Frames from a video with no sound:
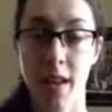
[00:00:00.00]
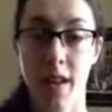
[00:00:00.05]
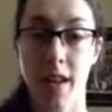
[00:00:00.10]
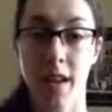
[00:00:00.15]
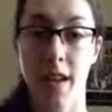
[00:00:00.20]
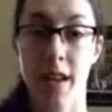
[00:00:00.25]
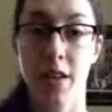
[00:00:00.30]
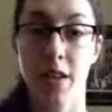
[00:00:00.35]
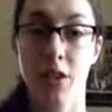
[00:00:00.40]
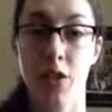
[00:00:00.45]

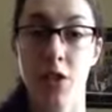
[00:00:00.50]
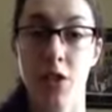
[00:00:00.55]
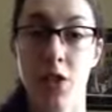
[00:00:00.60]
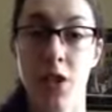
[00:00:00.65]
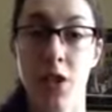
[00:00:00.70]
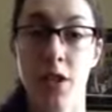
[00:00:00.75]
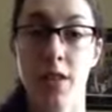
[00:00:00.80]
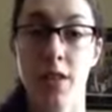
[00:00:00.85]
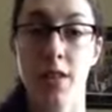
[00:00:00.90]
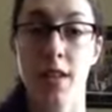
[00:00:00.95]
It
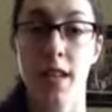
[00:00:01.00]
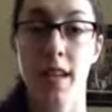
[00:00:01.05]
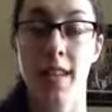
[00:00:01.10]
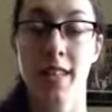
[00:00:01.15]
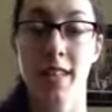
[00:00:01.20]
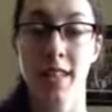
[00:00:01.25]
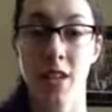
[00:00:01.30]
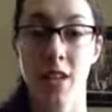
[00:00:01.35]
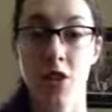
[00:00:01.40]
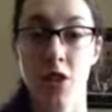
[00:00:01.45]
ensures
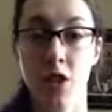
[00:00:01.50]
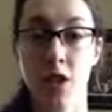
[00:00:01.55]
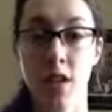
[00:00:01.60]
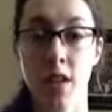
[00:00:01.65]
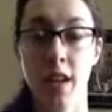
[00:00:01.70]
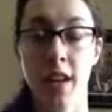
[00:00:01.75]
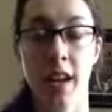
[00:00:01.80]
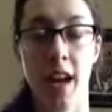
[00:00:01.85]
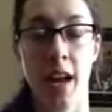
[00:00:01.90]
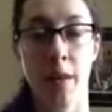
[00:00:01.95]
extension
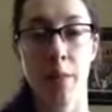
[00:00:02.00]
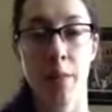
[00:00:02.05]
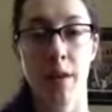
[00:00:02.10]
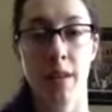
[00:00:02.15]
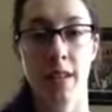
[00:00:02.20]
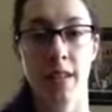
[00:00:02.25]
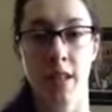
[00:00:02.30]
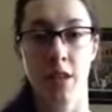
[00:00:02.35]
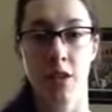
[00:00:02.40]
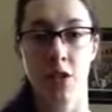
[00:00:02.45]
and
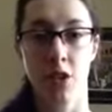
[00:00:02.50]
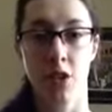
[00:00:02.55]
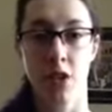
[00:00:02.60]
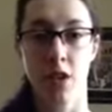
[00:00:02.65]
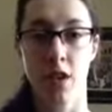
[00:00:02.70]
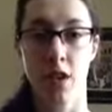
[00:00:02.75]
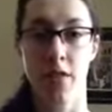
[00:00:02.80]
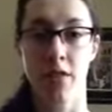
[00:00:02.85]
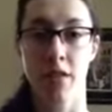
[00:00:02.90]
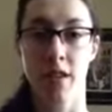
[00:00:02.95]

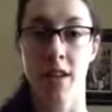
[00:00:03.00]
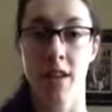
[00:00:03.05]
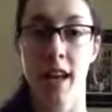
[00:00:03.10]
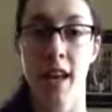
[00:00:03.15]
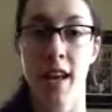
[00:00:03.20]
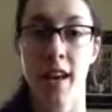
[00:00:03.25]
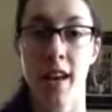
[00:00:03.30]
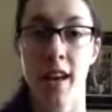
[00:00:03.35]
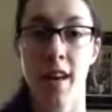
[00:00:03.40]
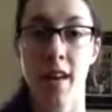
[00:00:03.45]
hyperextension of the
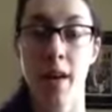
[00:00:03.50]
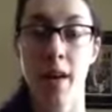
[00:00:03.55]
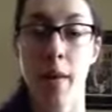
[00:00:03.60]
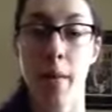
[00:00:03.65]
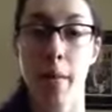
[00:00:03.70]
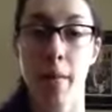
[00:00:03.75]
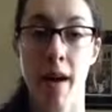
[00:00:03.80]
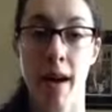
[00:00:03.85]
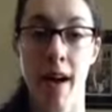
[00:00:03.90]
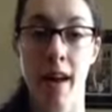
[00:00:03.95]
neck,
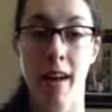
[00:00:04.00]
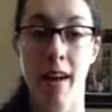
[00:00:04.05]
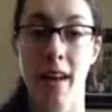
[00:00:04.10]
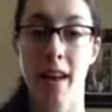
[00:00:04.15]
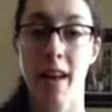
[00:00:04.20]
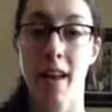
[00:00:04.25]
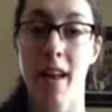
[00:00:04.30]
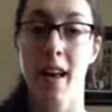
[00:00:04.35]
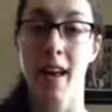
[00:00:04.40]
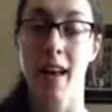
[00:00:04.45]
back,
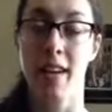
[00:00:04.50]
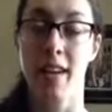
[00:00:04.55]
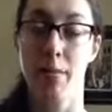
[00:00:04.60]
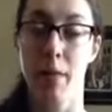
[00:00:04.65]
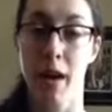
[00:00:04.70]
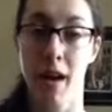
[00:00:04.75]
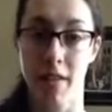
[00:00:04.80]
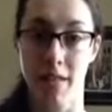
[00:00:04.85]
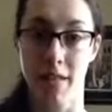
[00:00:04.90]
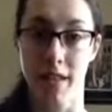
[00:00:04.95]
and
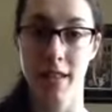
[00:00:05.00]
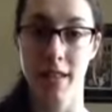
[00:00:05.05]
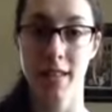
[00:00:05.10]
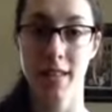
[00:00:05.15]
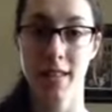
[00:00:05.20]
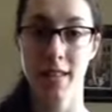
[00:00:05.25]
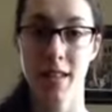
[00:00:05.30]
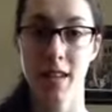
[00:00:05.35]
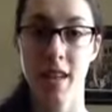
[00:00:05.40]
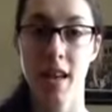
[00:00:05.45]

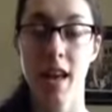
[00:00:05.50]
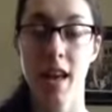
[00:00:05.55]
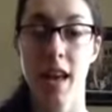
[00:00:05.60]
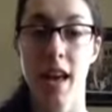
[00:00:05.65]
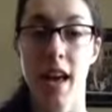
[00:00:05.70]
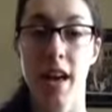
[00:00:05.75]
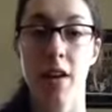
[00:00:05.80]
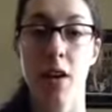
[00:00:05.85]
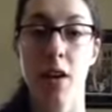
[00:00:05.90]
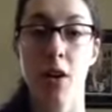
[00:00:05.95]
pelvis,
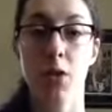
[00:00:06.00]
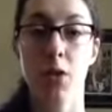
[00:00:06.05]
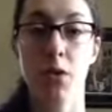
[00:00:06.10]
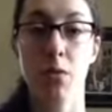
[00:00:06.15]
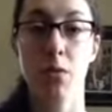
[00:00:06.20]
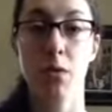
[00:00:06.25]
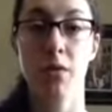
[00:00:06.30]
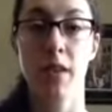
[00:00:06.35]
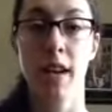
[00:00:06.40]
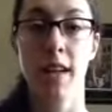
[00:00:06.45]
and also
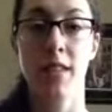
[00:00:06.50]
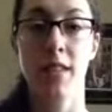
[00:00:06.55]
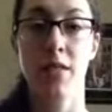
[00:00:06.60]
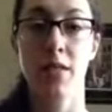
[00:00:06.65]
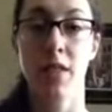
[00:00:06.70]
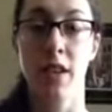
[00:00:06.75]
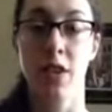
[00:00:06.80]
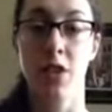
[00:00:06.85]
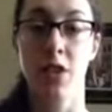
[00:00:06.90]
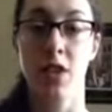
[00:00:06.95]
provides
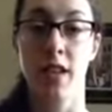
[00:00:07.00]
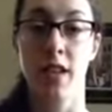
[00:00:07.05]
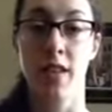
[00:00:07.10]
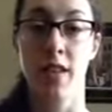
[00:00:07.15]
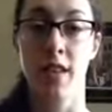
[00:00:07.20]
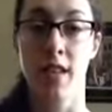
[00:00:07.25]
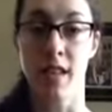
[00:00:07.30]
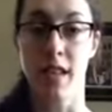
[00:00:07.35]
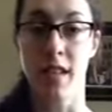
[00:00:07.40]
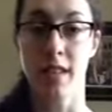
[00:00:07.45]
flexion at the
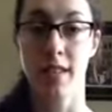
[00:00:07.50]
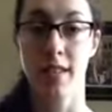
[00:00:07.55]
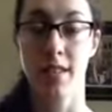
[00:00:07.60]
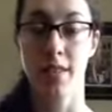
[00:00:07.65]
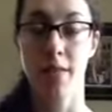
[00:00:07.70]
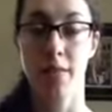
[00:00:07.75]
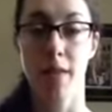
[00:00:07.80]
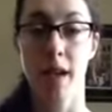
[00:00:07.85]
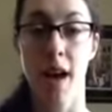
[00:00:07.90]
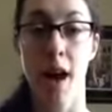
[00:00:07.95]
knees.
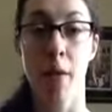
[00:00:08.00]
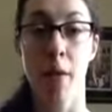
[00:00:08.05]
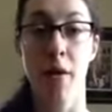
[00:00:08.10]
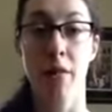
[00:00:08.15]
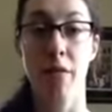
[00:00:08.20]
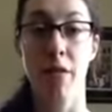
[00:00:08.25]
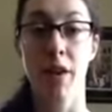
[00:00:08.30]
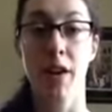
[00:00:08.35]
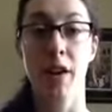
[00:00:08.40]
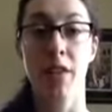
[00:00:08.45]

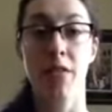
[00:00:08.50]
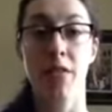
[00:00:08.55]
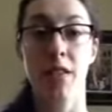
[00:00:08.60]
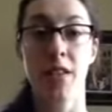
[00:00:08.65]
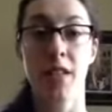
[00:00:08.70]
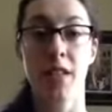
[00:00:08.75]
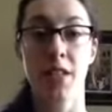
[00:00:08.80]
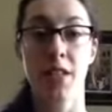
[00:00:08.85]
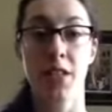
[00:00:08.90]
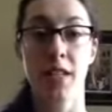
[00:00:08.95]
However, if the knees are